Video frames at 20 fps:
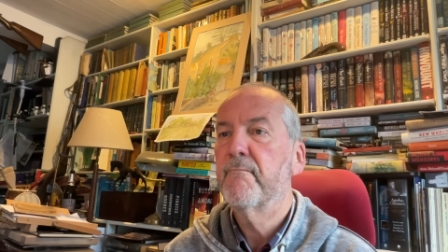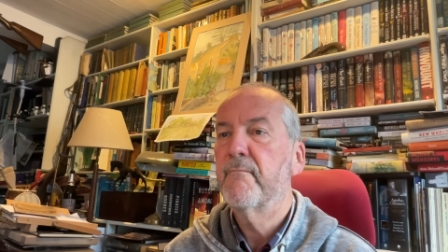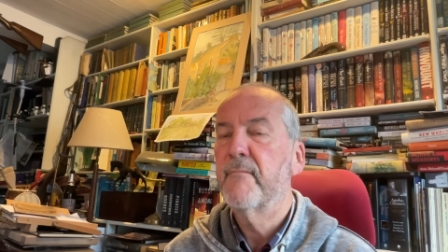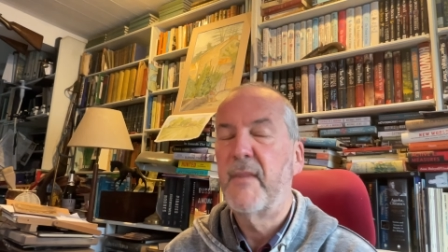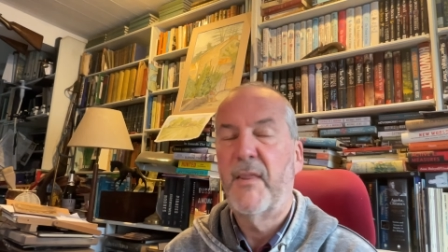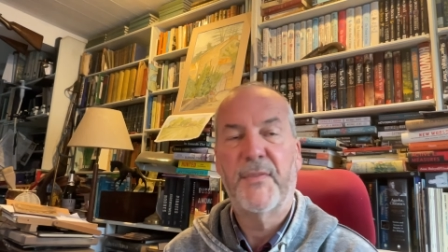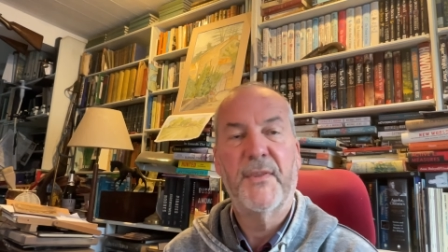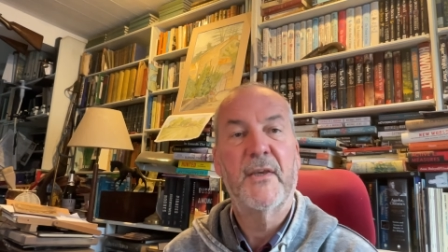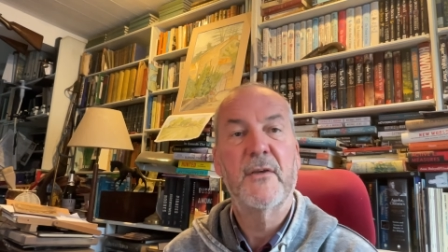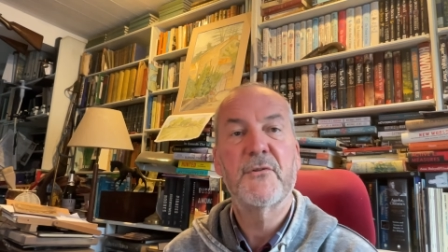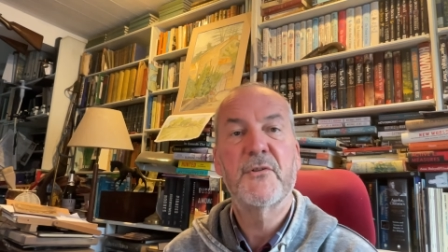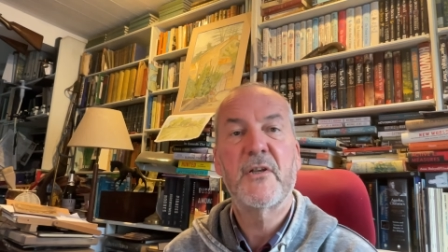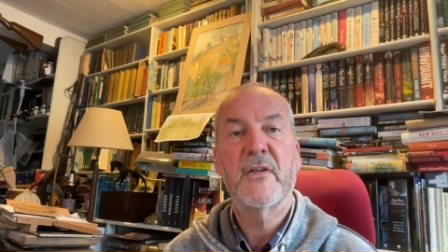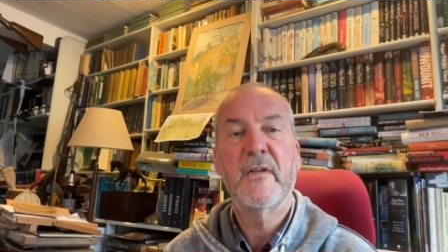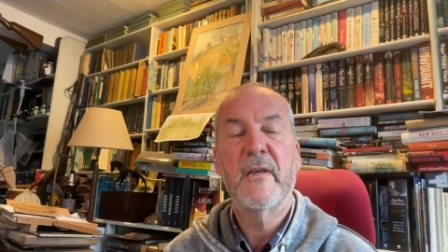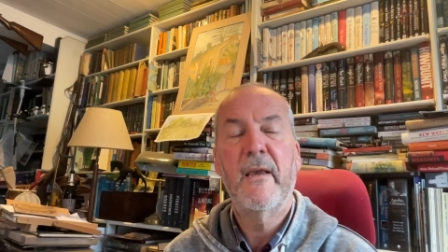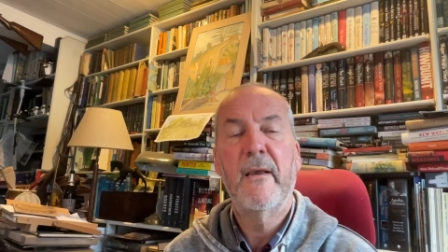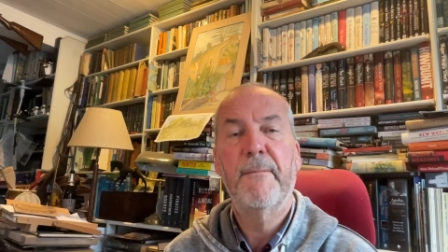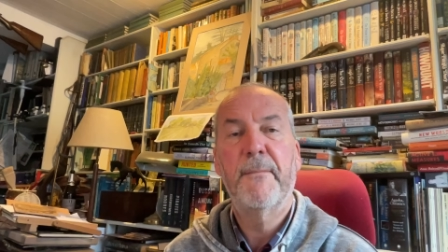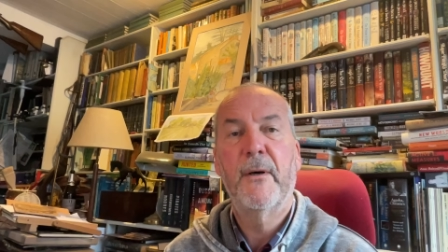nothing else to
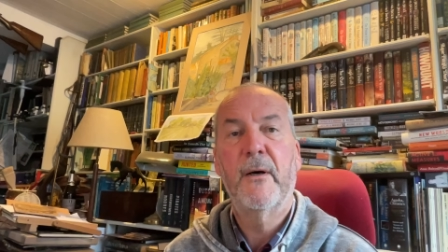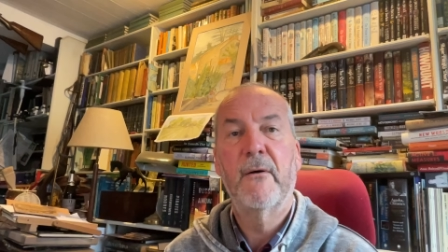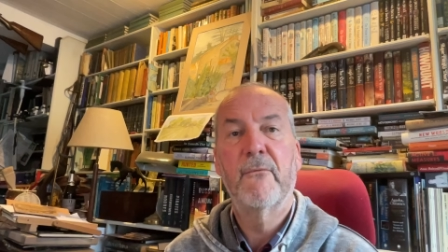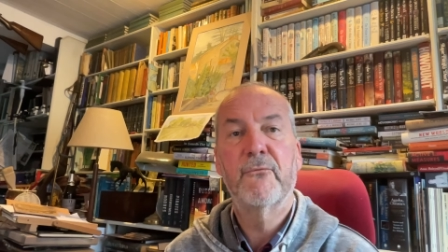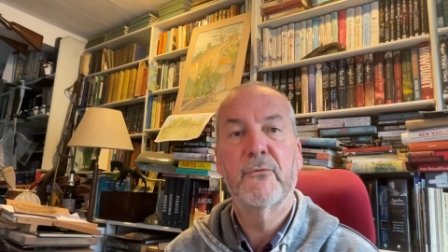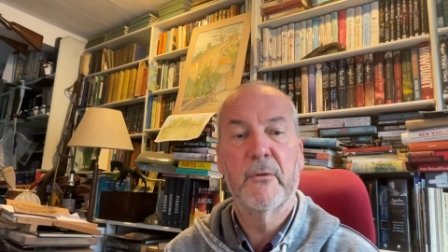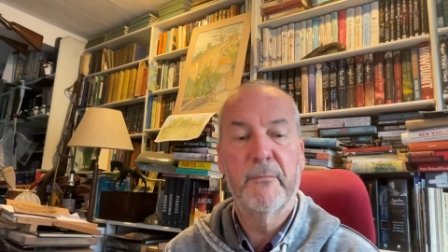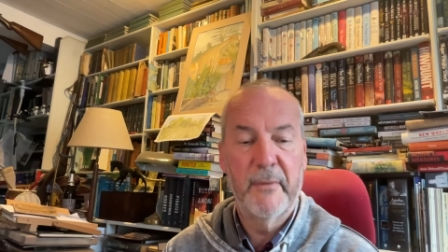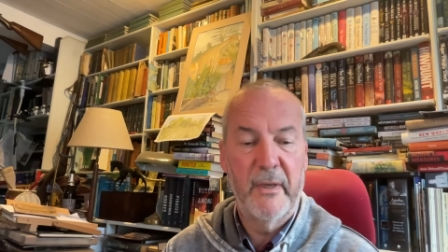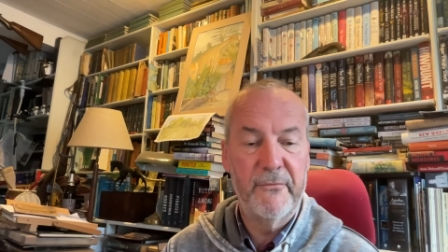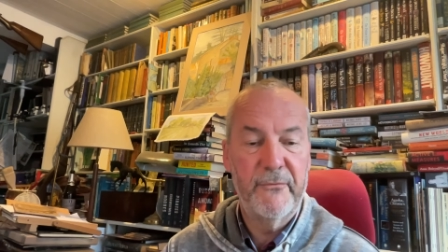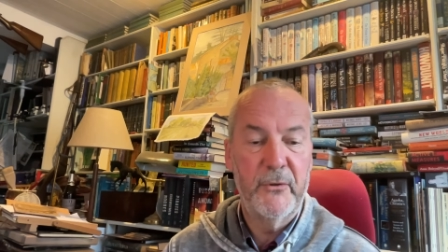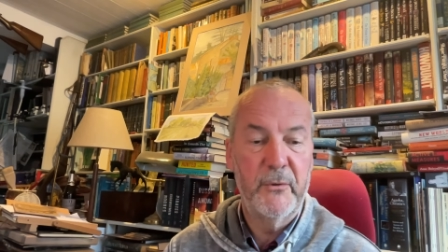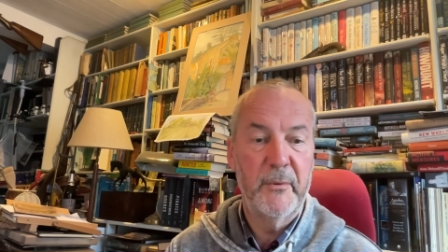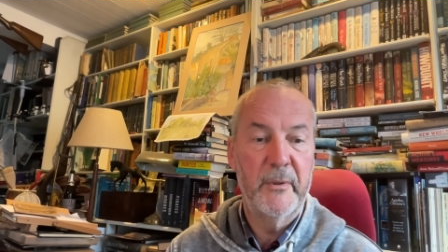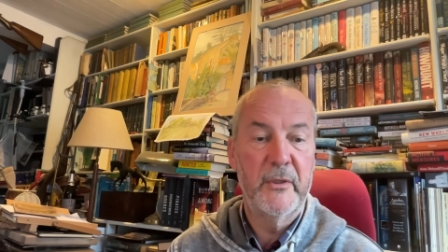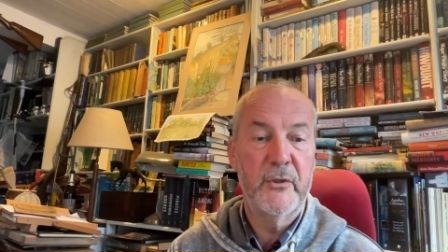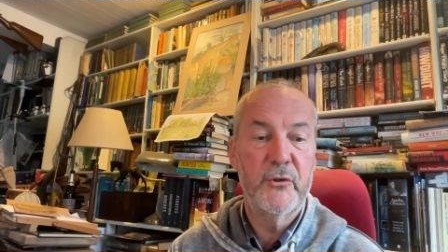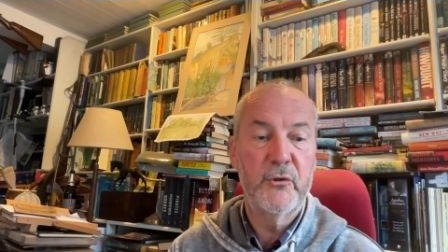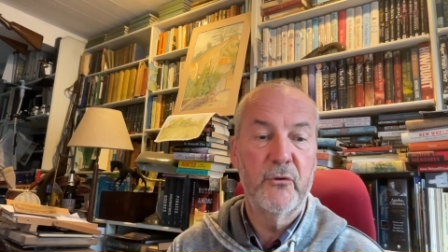say apart from if you
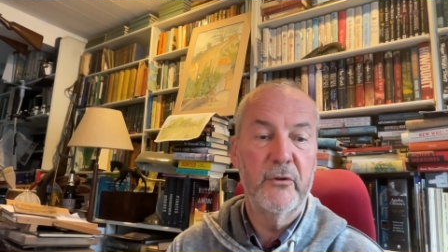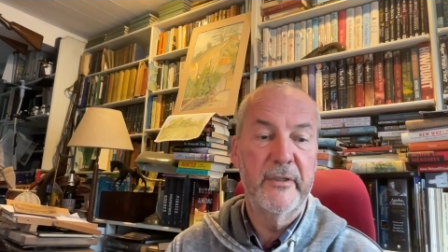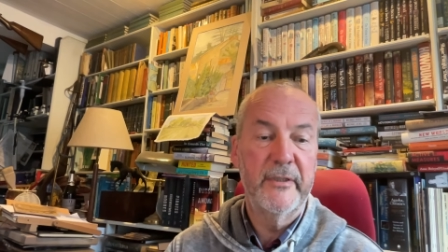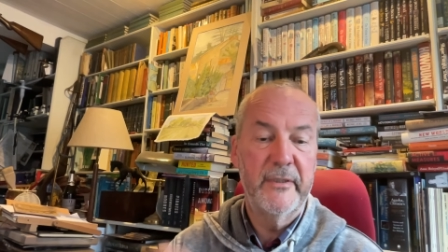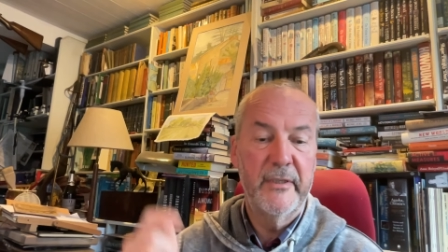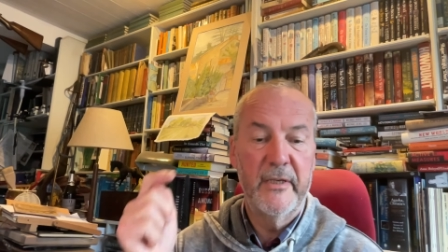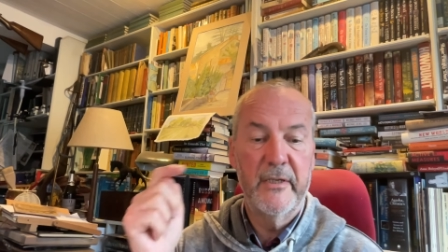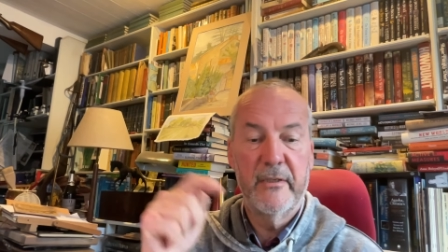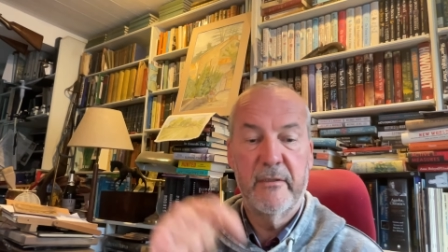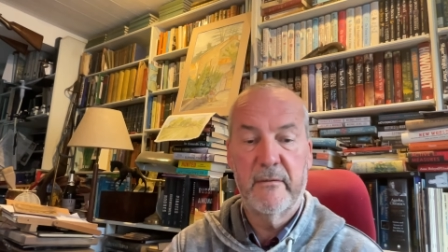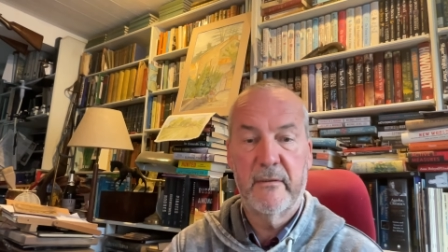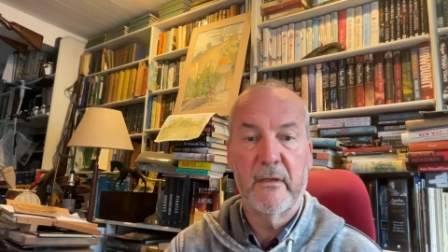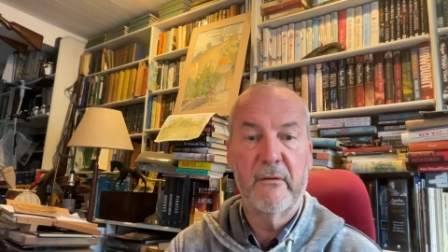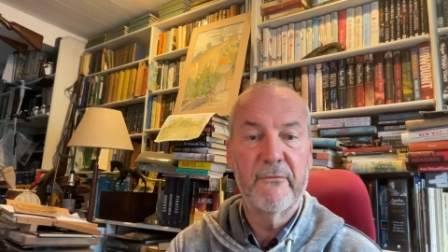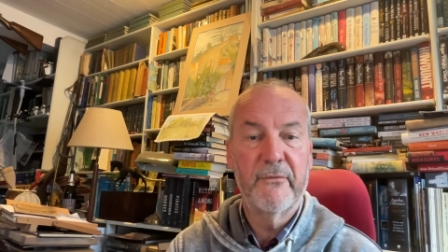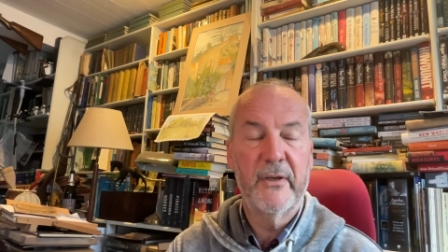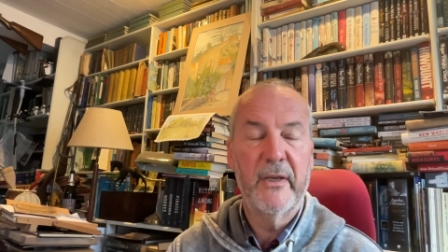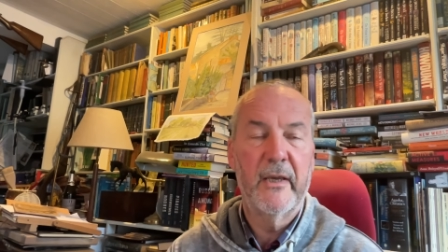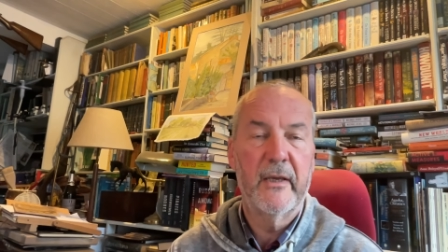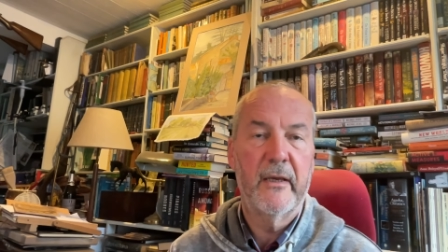enjoyed this, don't
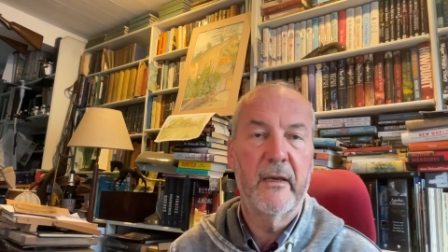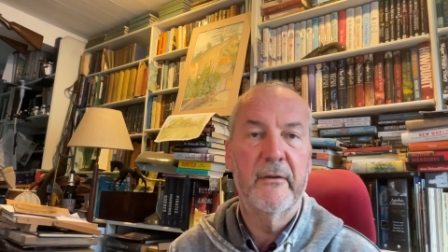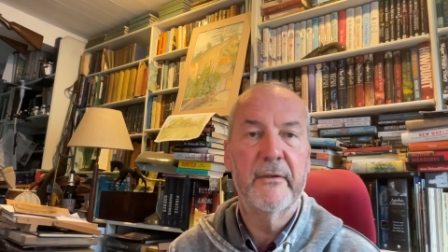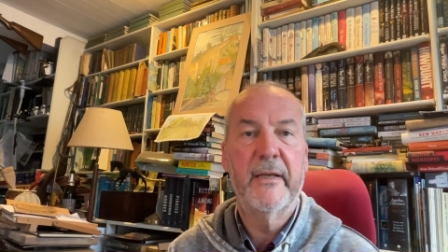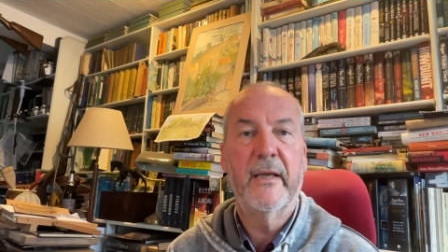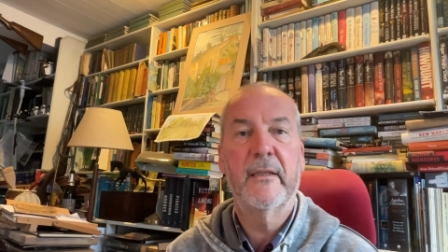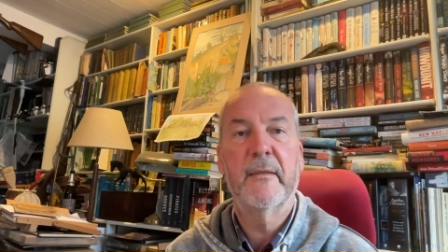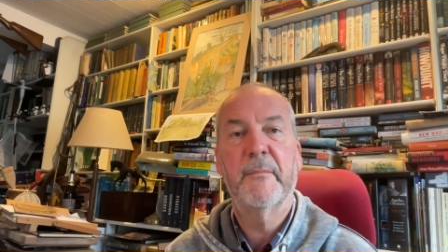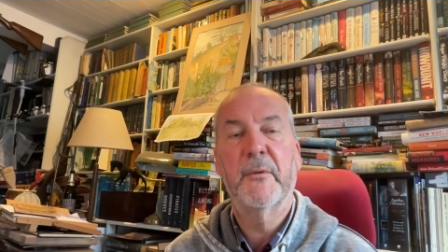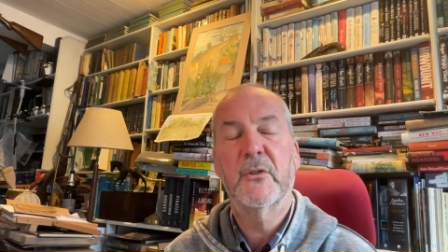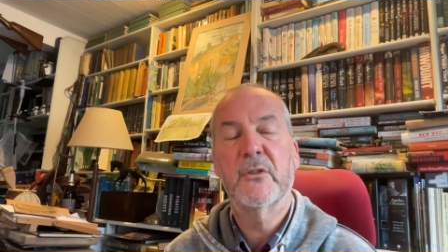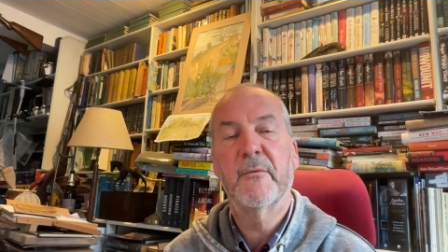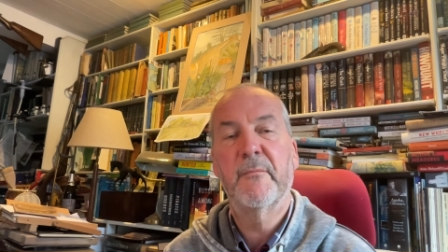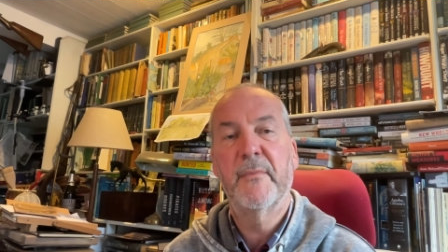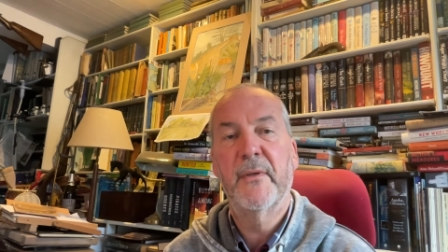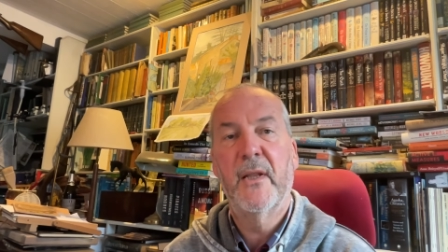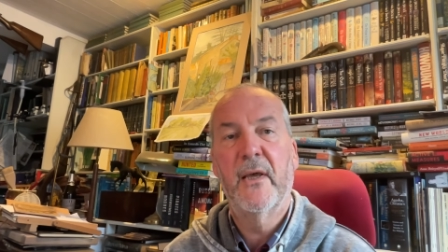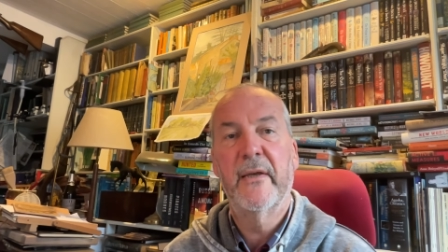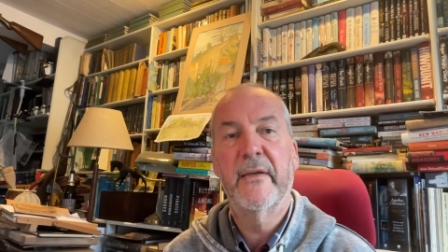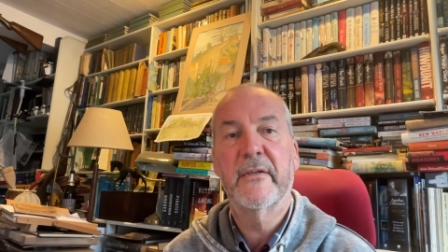forget go down the bottom,
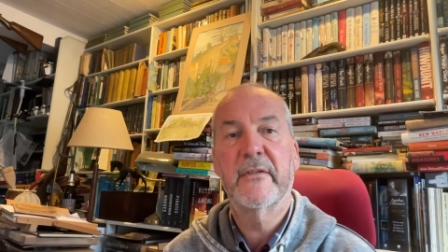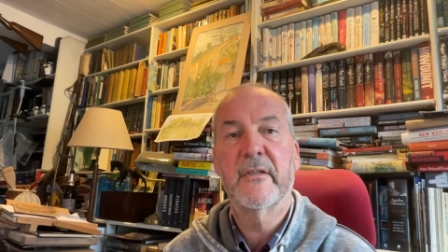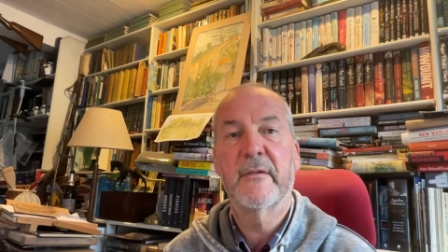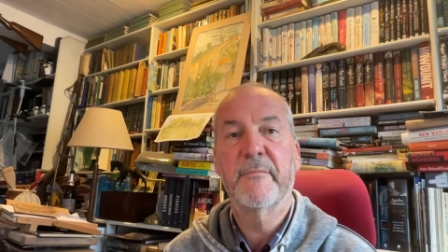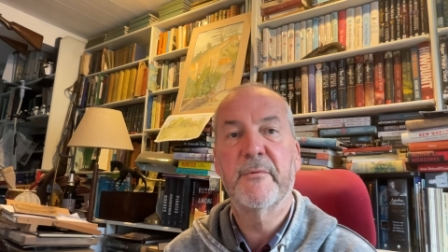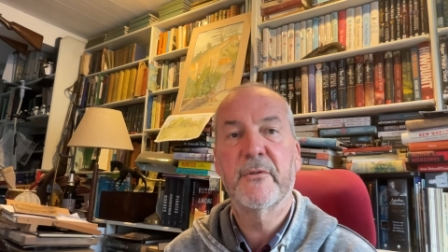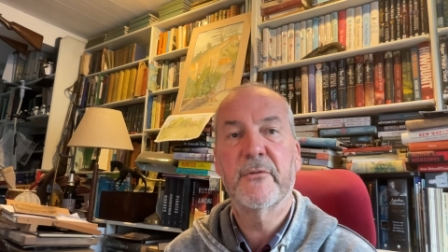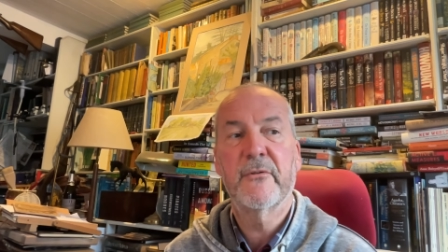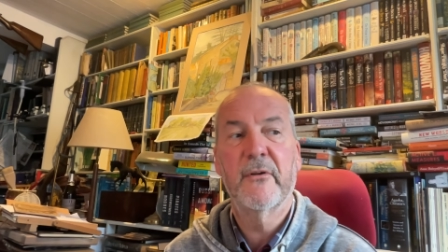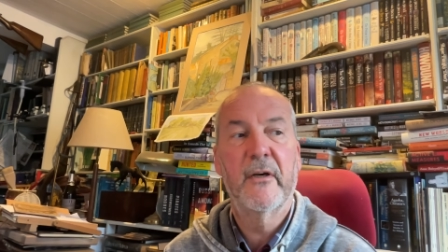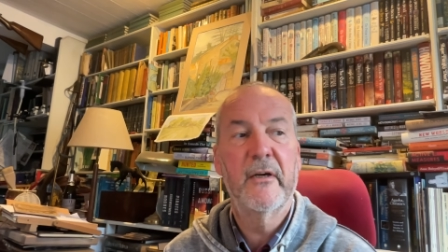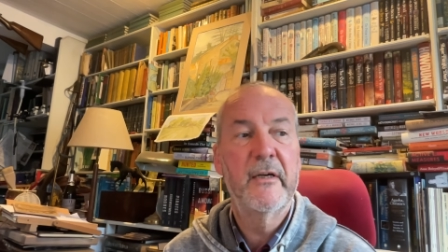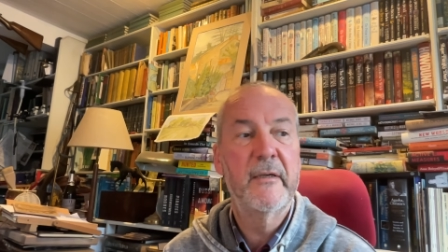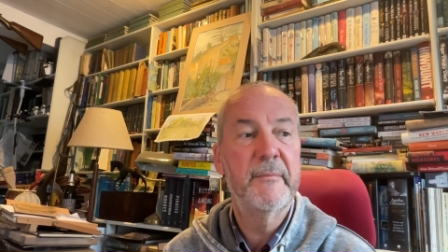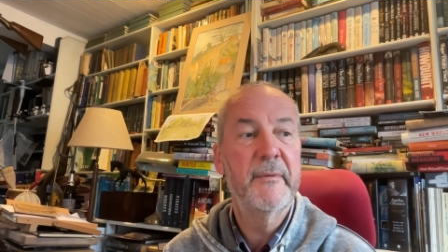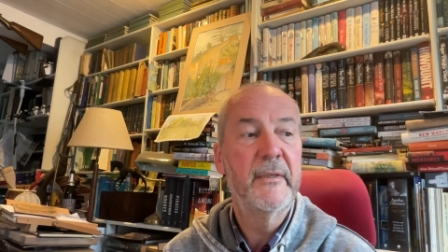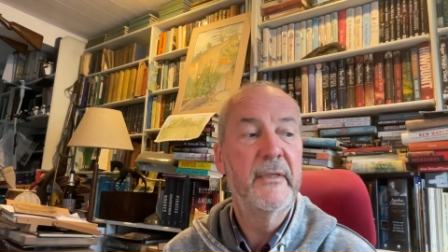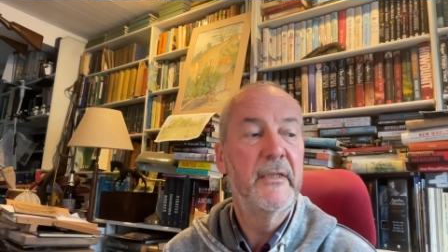like, subscribe.